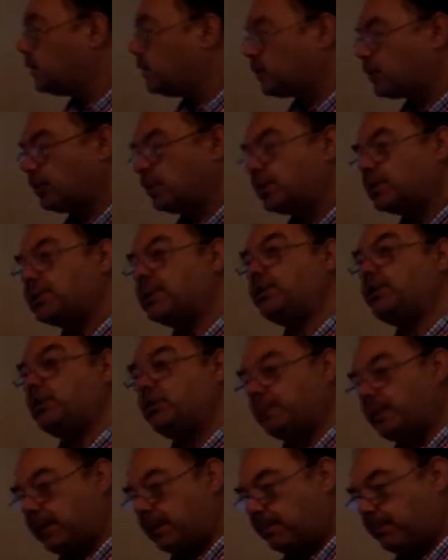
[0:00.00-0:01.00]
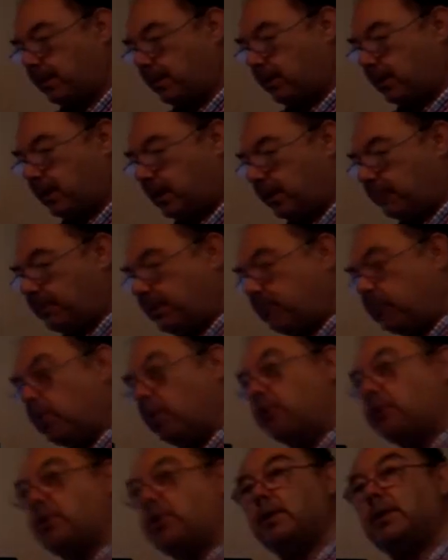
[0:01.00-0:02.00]
So the tissue people have been
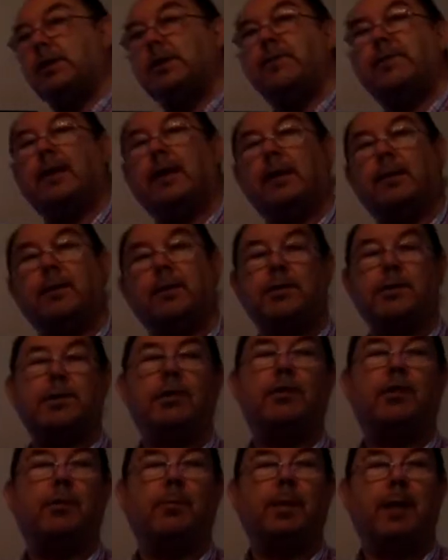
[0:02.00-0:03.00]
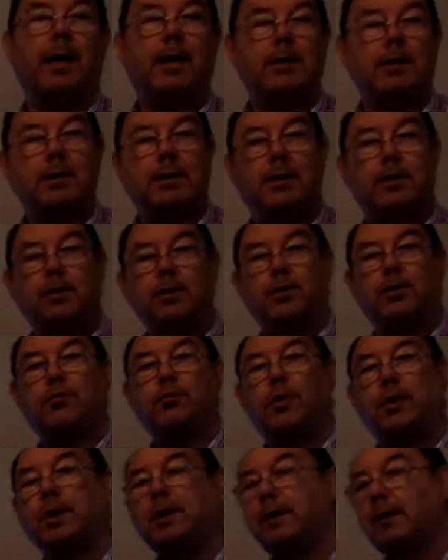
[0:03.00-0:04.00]
watching the development in other parts of the
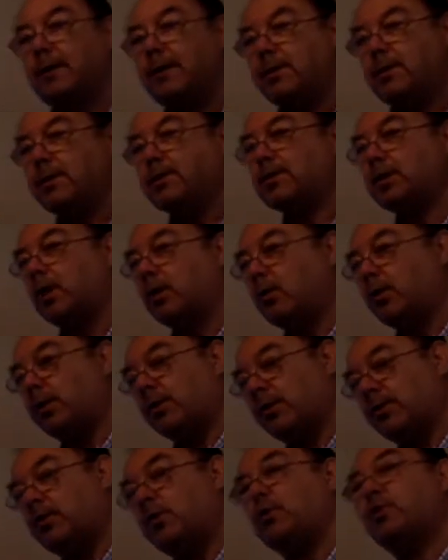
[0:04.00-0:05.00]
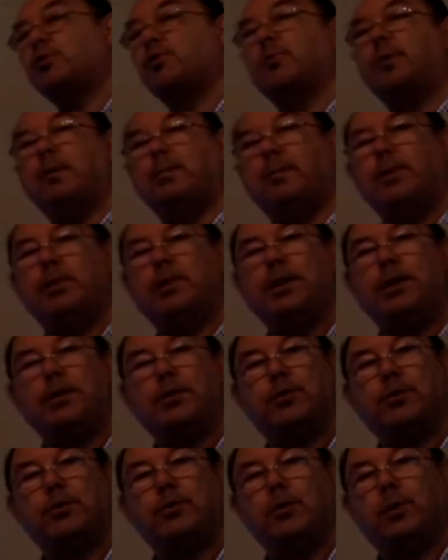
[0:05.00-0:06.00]
industry. They saw what the newsprint
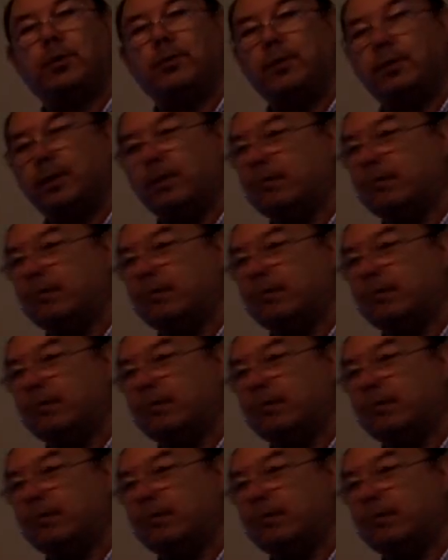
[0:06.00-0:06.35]
machines were doing with